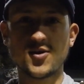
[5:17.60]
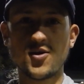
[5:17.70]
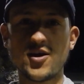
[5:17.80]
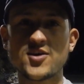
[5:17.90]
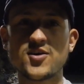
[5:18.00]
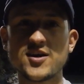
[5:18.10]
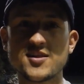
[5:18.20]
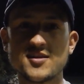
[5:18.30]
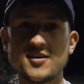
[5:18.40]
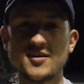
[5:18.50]
All right,
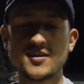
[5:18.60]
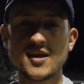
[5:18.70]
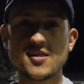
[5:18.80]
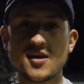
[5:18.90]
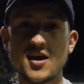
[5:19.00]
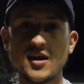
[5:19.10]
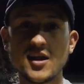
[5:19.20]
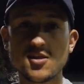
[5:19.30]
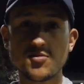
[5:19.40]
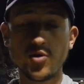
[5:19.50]
guys, that's uh,
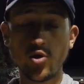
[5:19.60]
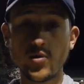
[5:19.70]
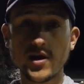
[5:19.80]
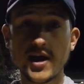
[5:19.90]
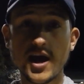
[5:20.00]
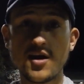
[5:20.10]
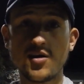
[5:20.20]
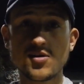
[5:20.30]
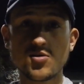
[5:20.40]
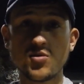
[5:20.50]
that's all we're gonna have.
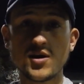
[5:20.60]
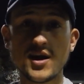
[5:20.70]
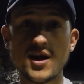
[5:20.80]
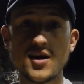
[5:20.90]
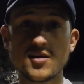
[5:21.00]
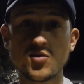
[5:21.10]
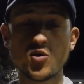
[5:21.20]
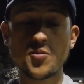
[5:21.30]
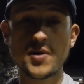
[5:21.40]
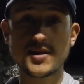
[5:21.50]
That's all we're gonna
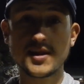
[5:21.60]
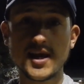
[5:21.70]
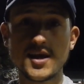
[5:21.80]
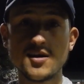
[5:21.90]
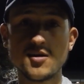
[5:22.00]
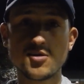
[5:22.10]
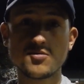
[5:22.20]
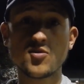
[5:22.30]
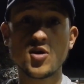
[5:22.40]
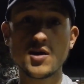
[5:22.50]
talk about today.
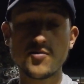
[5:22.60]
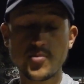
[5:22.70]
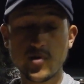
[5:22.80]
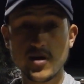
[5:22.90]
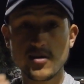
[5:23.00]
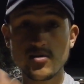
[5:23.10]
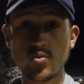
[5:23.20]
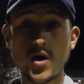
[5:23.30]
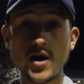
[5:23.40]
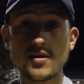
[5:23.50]
So we've gone over progressions
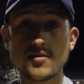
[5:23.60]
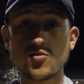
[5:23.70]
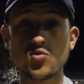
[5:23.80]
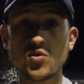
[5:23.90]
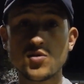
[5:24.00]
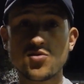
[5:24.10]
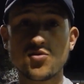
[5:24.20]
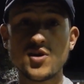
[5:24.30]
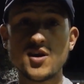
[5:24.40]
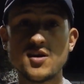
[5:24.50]
one, two, and
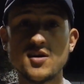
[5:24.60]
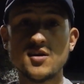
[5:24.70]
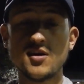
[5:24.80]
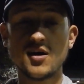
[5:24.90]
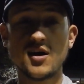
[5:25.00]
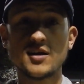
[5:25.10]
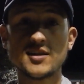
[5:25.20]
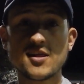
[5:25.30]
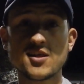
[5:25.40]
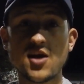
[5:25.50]
three. Uh,
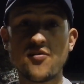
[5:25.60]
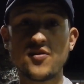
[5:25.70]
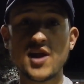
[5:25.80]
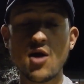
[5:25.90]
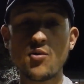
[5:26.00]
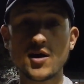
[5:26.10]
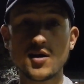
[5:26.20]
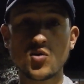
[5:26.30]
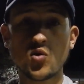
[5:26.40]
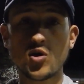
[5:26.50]
that's enough for now. We're
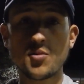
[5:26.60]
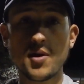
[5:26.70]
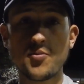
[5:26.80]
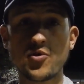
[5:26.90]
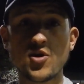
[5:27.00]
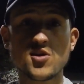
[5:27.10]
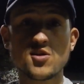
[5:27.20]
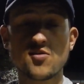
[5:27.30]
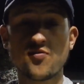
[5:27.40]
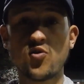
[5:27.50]
going to talk about
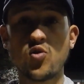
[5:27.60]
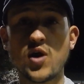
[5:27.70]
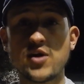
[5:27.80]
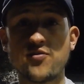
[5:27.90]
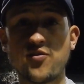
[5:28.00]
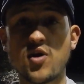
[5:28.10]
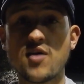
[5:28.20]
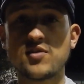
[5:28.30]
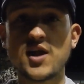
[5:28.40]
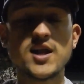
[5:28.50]
progressions four and
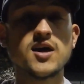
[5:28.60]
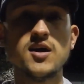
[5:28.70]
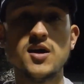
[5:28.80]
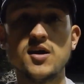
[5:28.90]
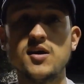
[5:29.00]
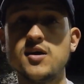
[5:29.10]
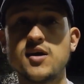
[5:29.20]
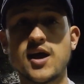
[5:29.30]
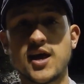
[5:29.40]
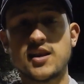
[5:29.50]
five later,
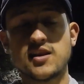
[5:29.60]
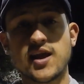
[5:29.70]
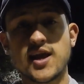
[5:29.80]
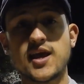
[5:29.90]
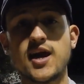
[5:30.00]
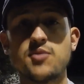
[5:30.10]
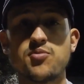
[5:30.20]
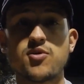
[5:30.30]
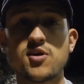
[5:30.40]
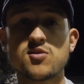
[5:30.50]
and and how to
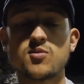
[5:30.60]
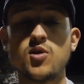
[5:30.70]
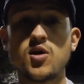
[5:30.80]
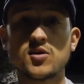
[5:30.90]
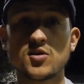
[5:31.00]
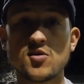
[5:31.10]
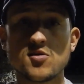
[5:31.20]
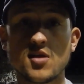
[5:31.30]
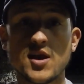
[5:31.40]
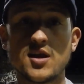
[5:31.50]
progress you along to
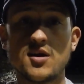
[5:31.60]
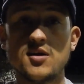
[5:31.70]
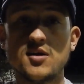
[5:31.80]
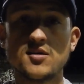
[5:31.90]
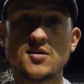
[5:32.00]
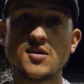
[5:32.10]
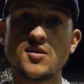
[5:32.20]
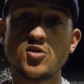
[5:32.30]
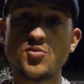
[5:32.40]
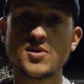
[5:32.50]
those later. They're a
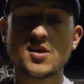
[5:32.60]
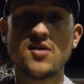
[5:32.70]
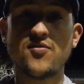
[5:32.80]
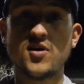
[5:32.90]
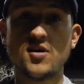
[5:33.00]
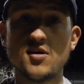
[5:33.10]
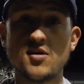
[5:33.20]
little bit tougher.